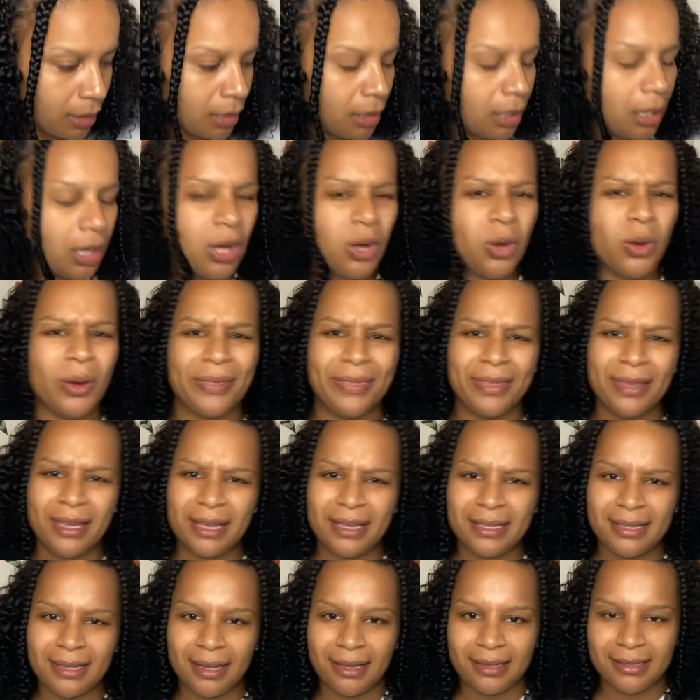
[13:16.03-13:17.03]
I think
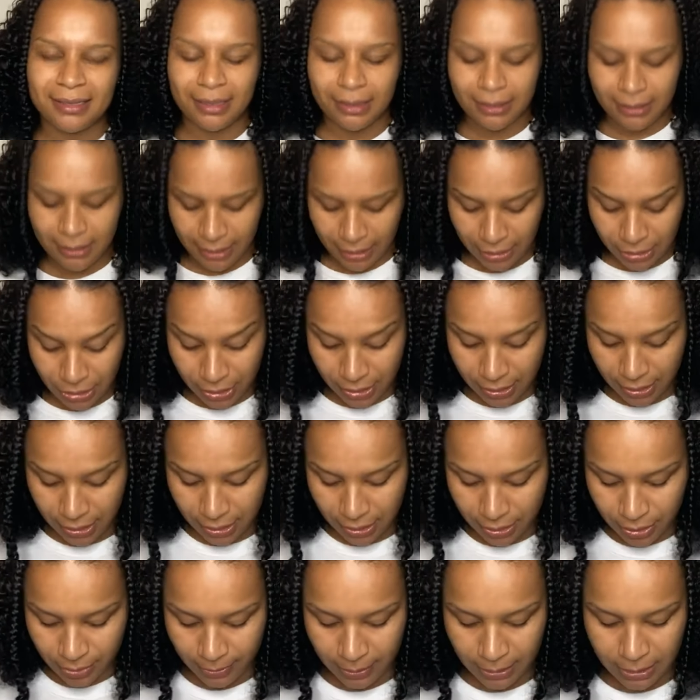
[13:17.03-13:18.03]
I actually sent it
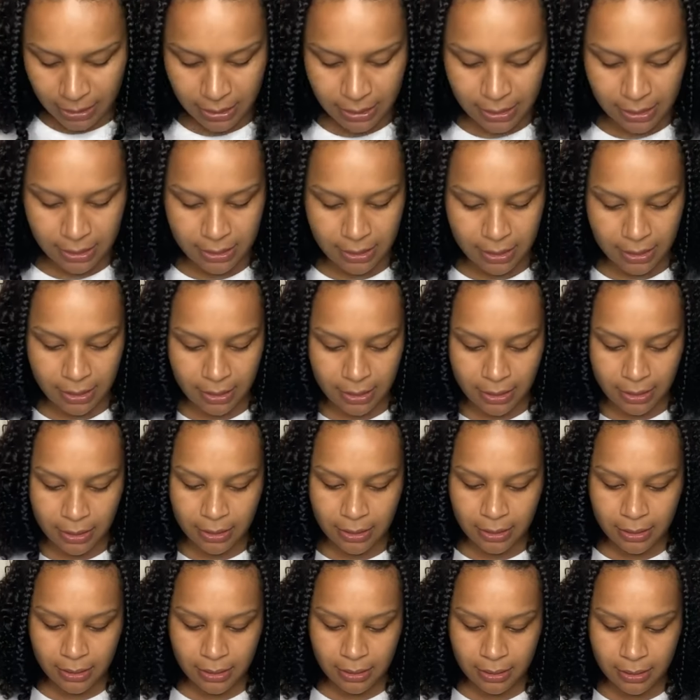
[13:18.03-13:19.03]
to my nieces, I think.
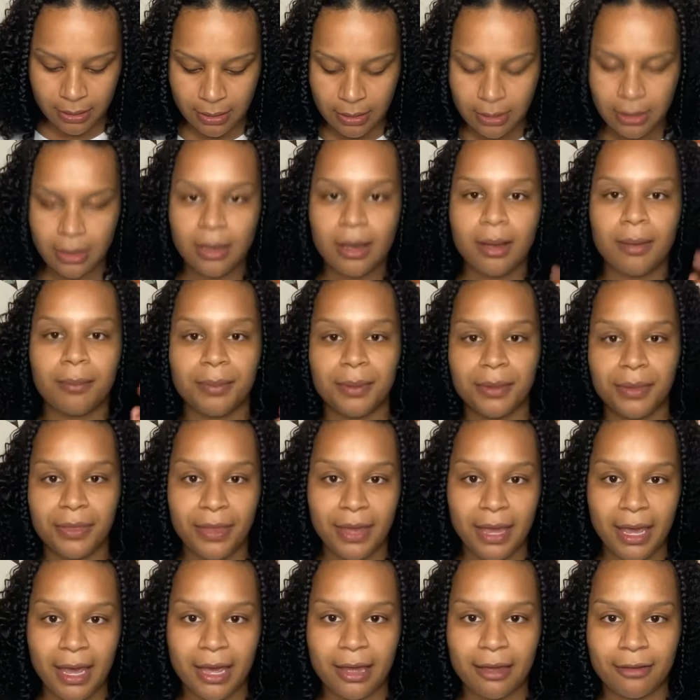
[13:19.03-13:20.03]
But
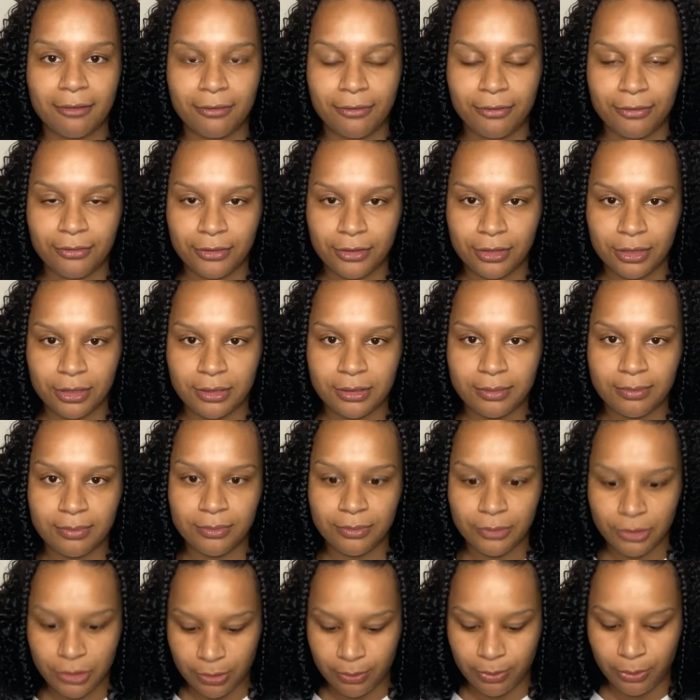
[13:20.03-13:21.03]
they have good
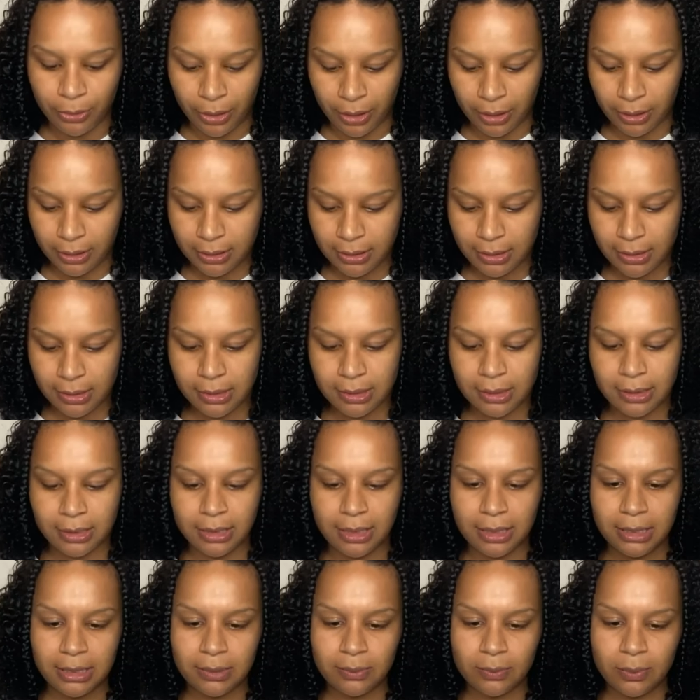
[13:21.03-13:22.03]
products.
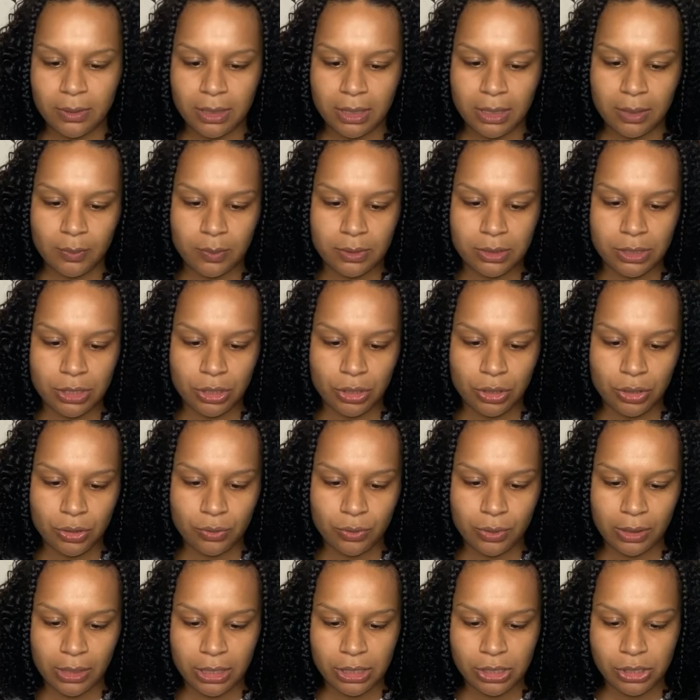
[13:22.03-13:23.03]
This one was a new
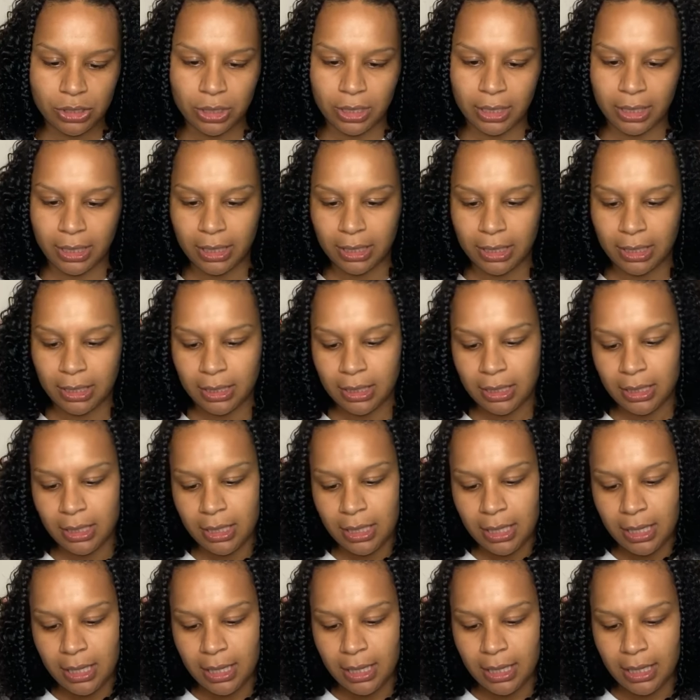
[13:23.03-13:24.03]
one I tried.
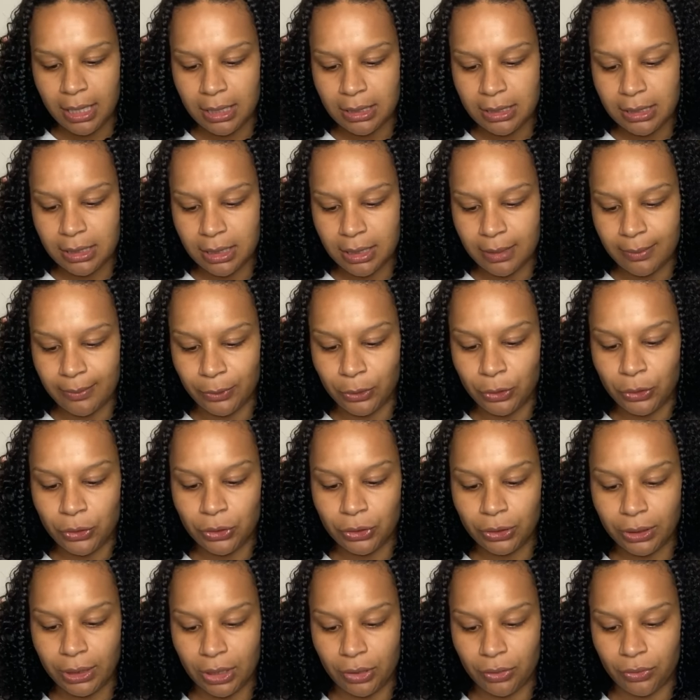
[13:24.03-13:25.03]
It's
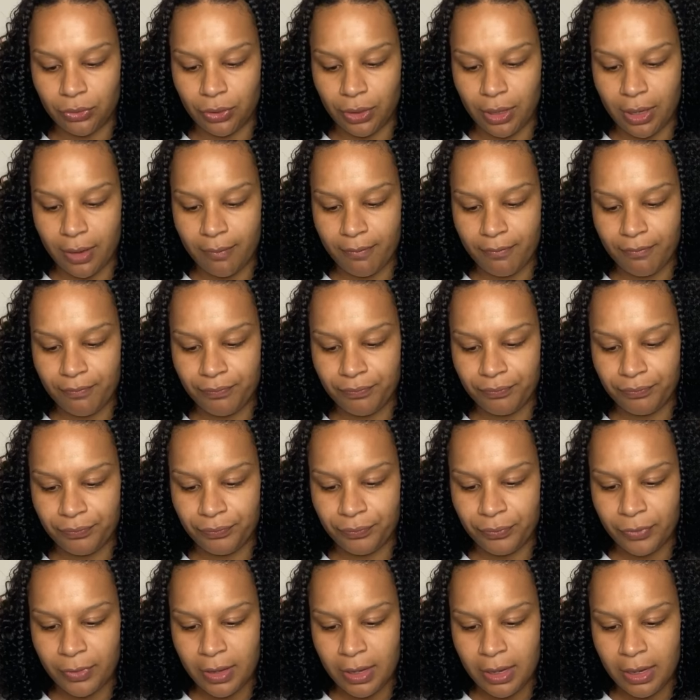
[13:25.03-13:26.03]
curling cream.
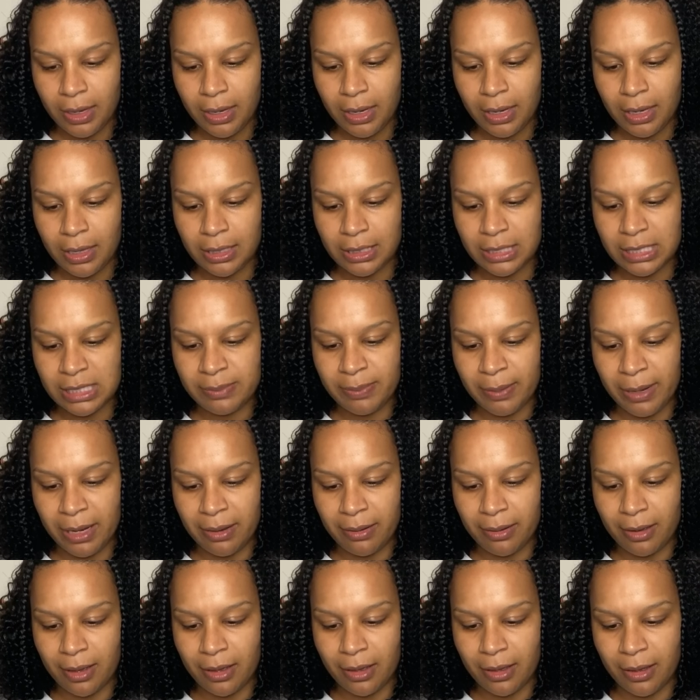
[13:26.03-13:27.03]
This is by
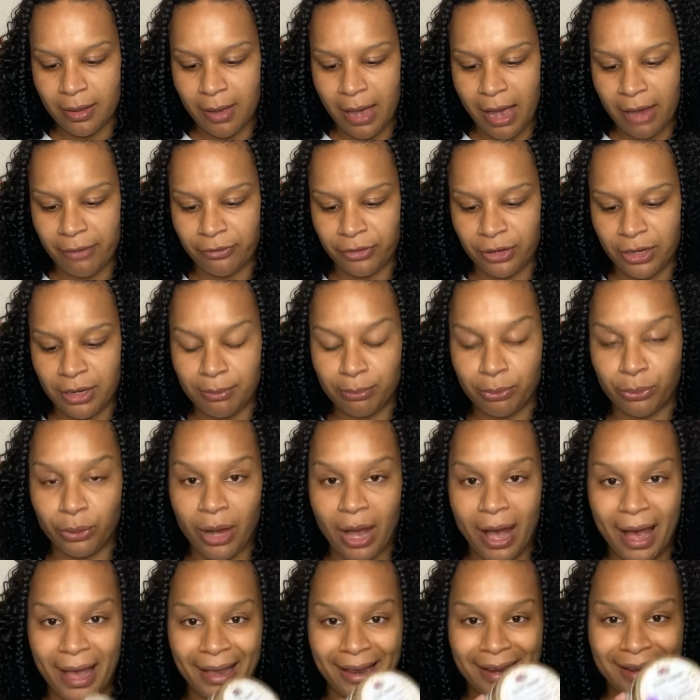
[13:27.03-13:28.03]
African
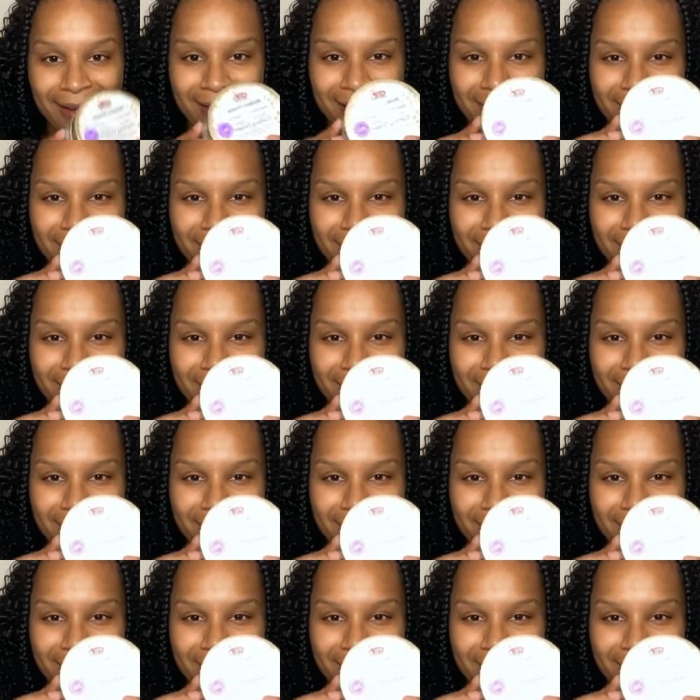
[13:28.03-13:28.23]
Pride.